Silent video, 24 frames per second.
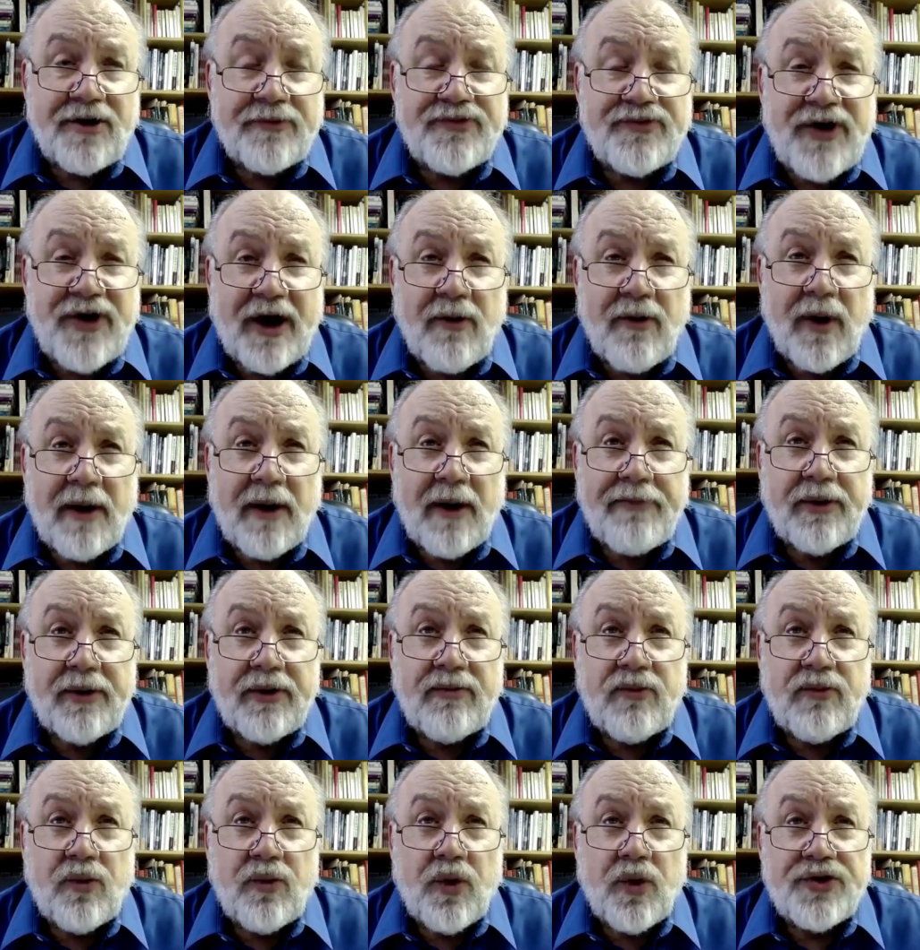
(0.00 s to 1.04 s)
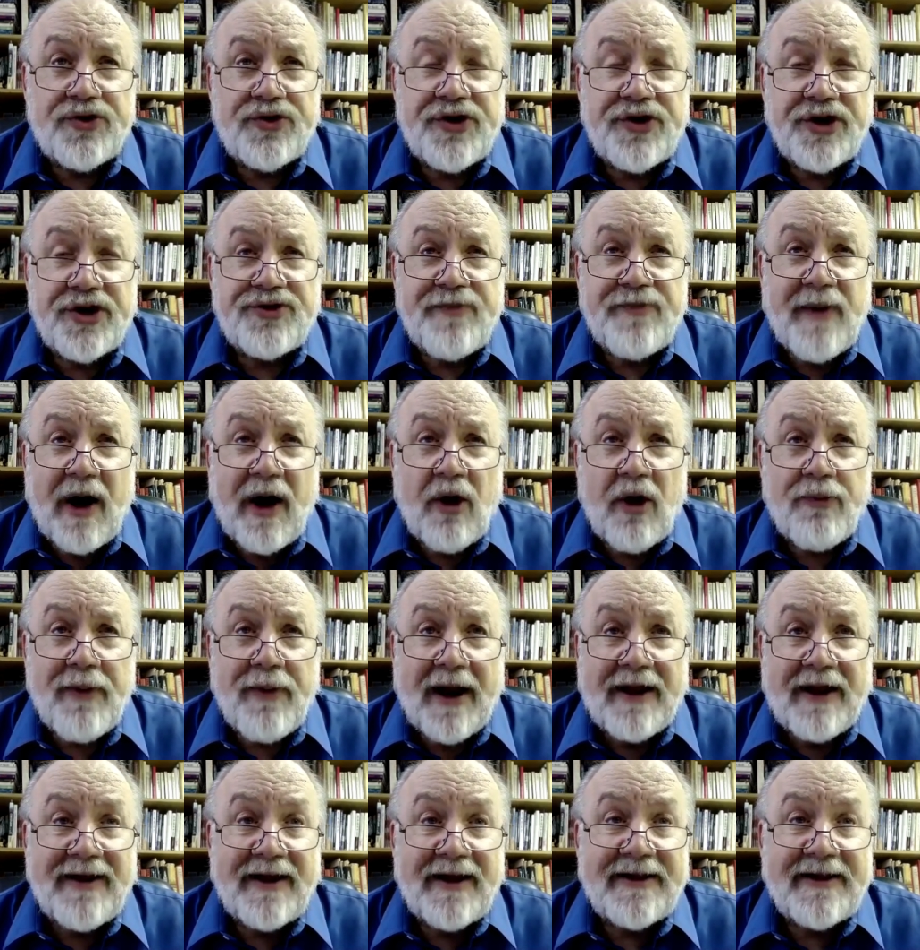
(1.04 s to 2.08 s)
so I don't want to put words in his mouth, but I
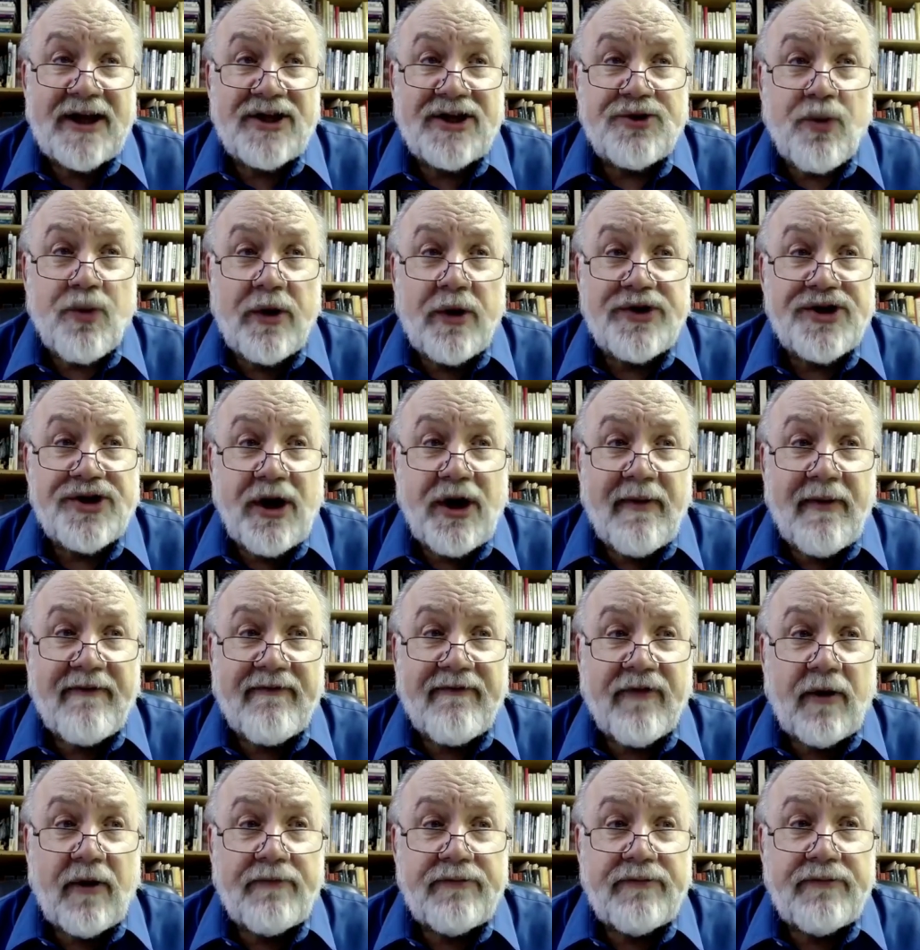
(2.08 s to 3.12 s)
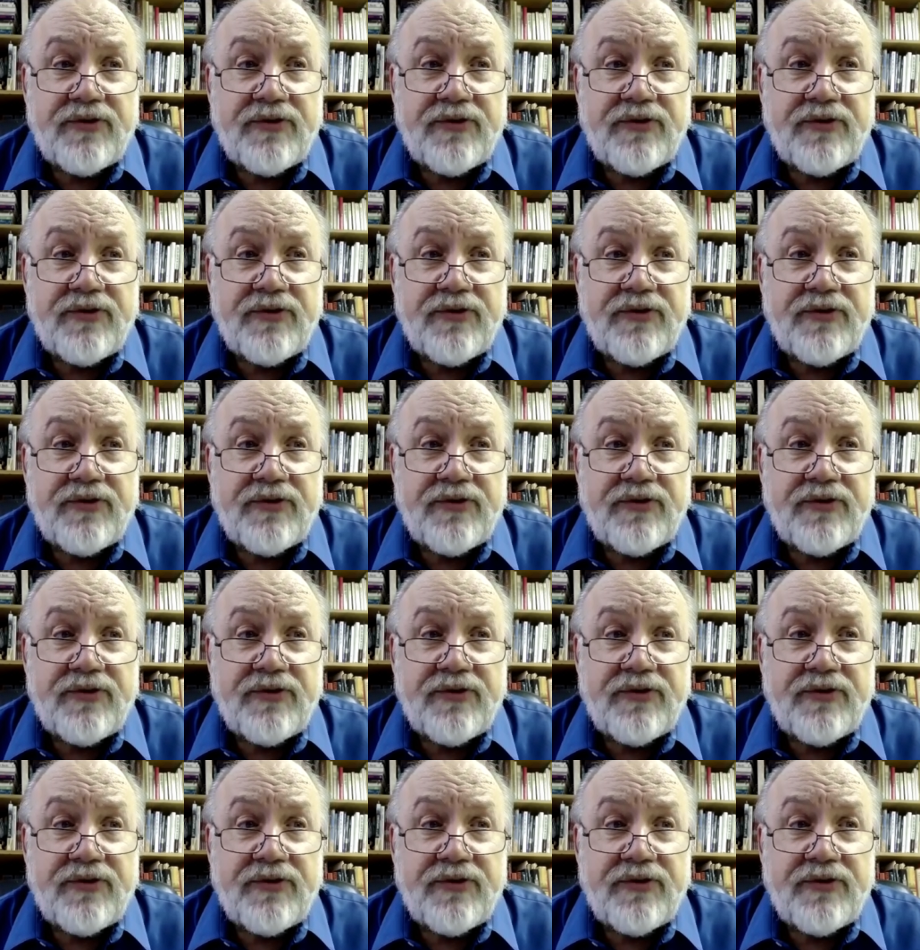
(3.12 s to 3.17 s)
think that's where he's coming from.